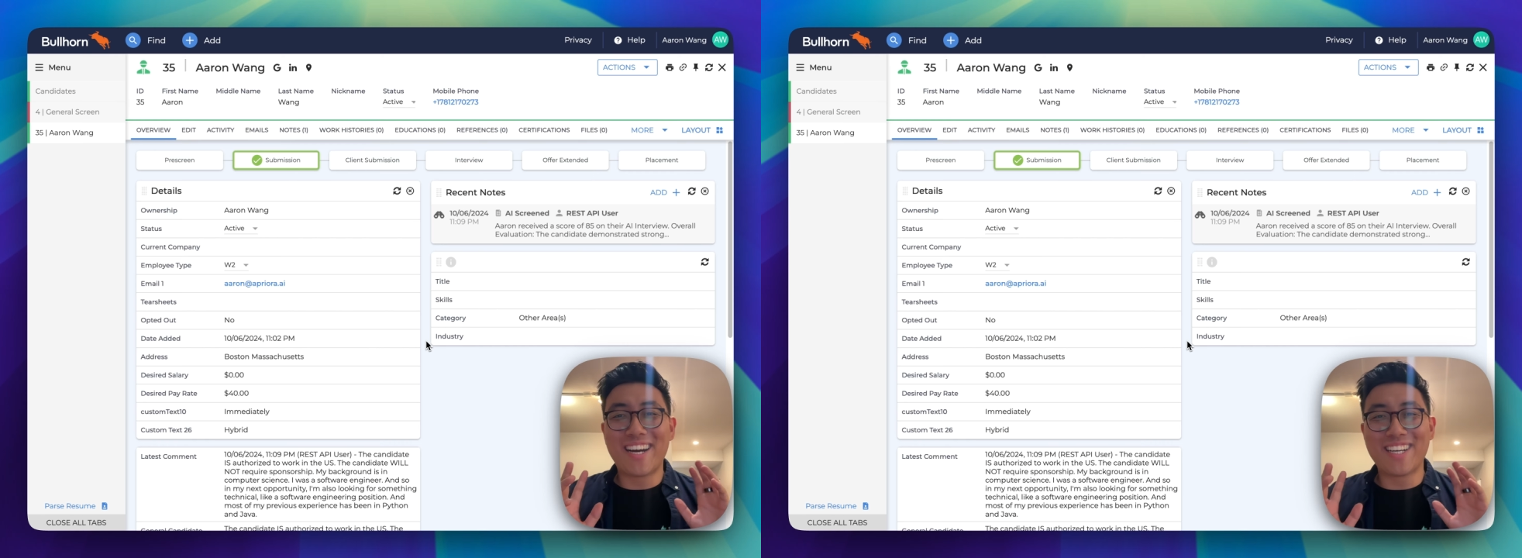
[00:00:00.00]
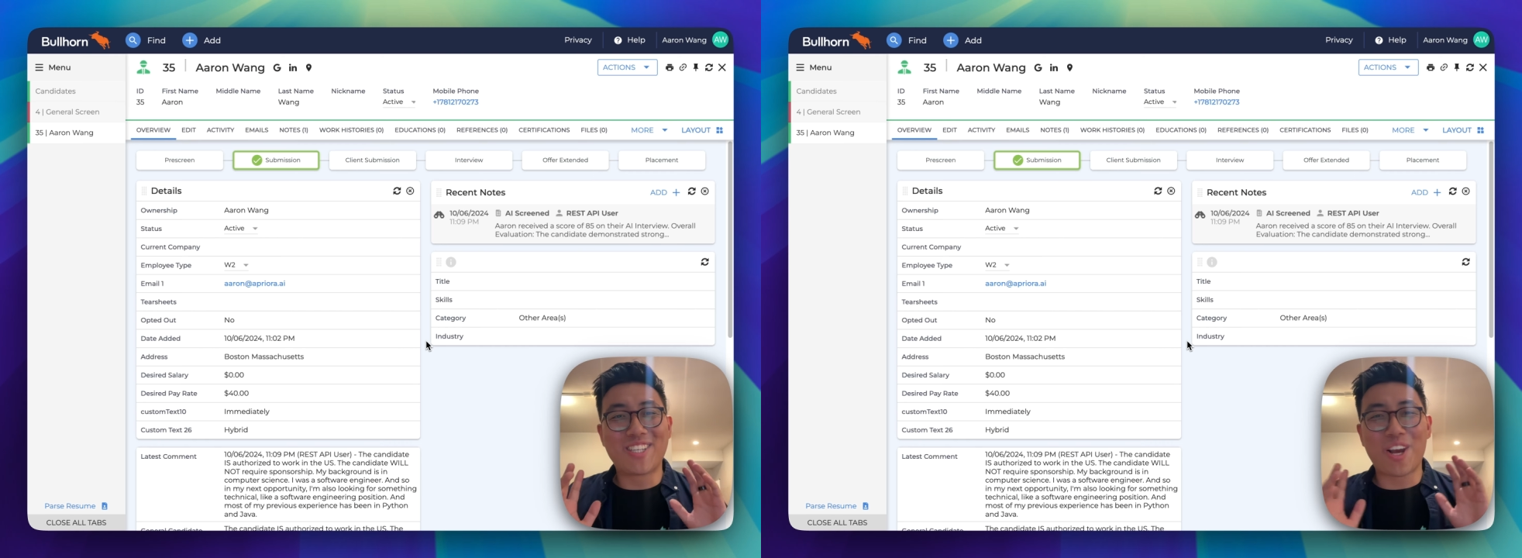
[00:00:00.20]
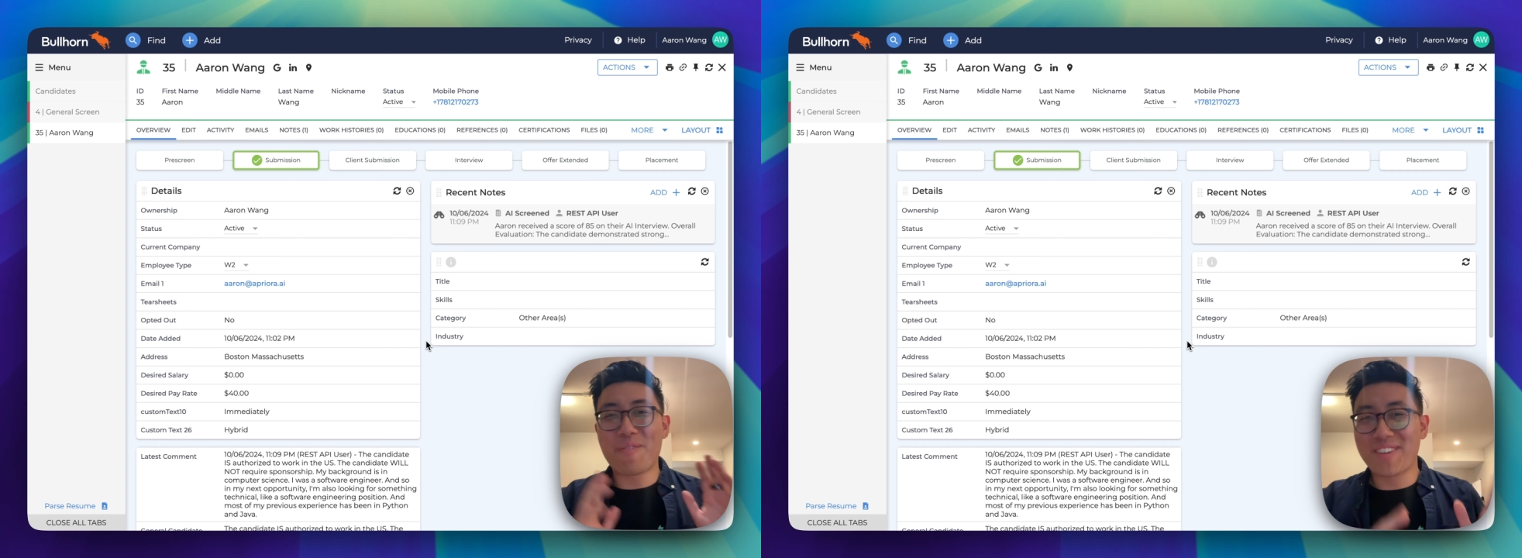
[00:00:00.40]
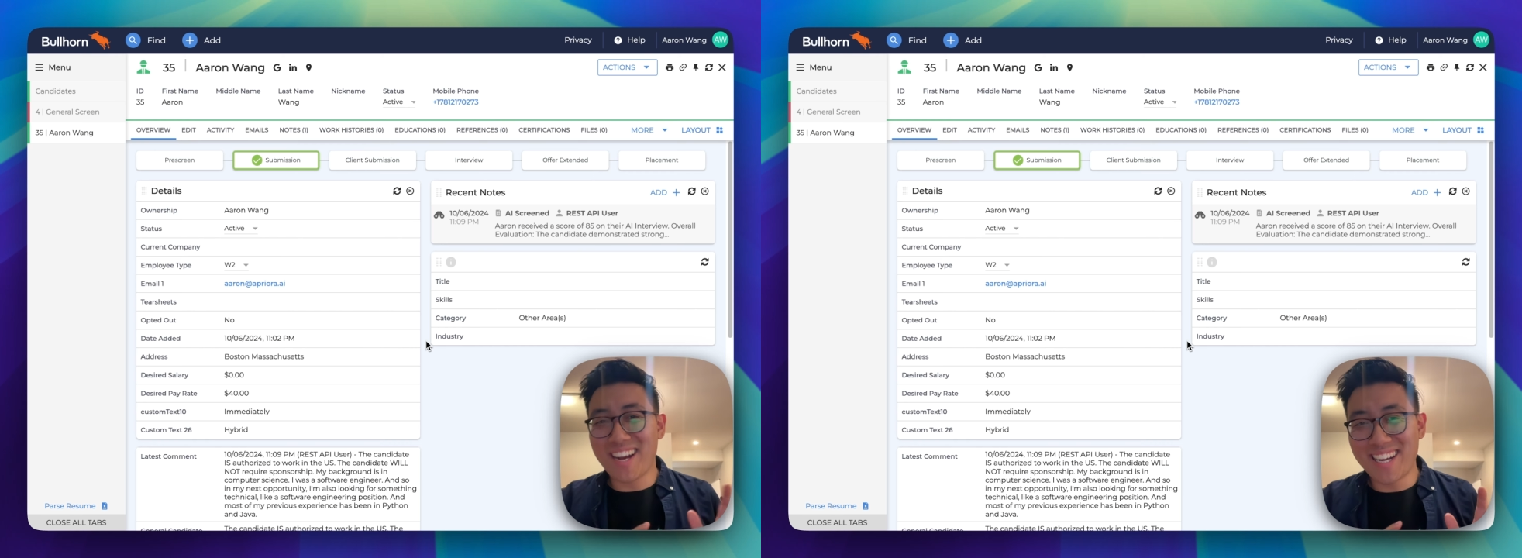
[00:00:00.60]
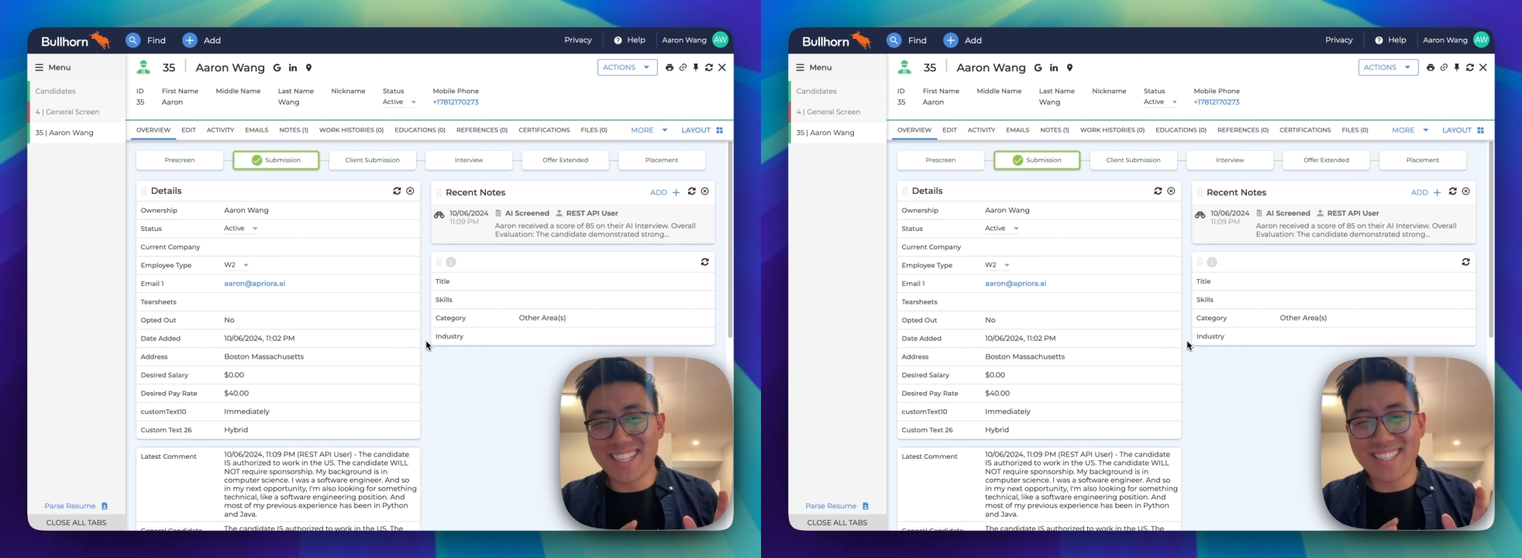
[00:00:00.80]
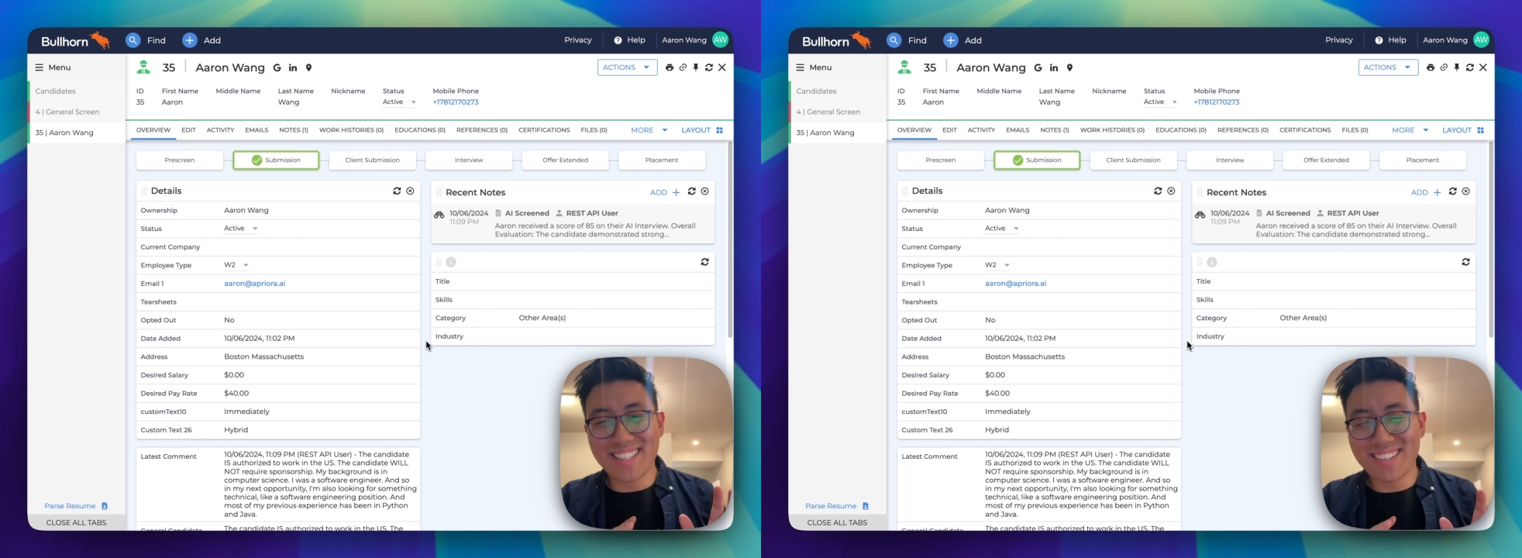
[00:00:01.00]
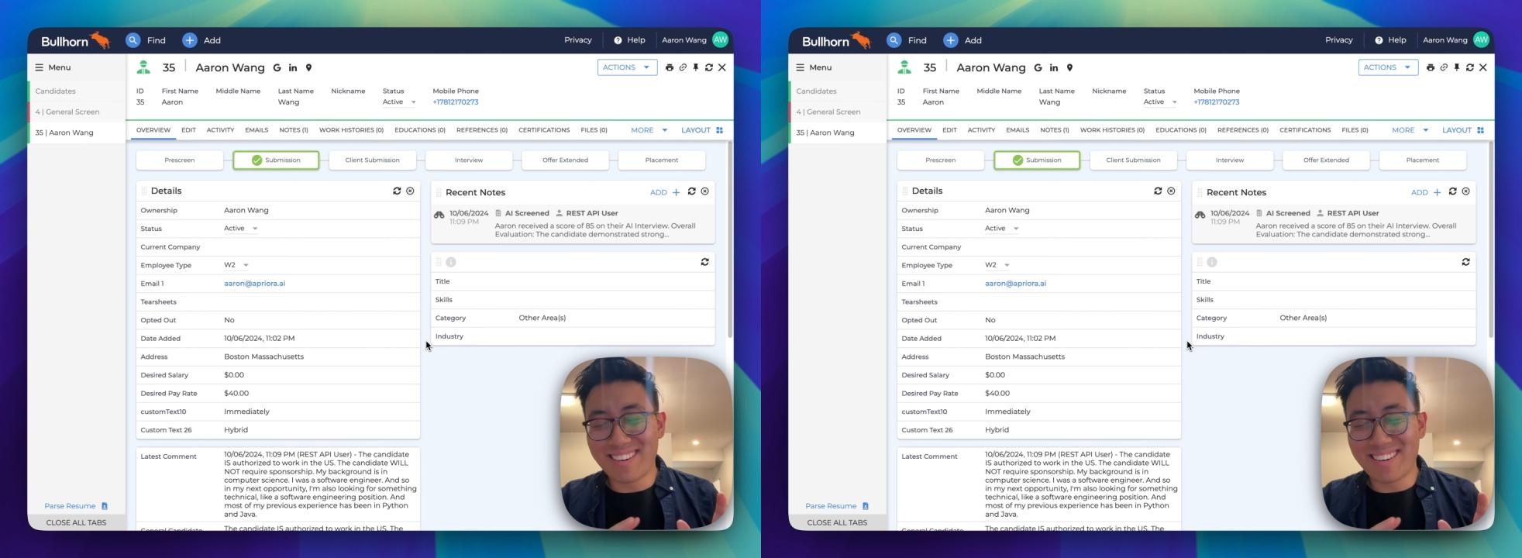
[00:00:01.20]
jump cuts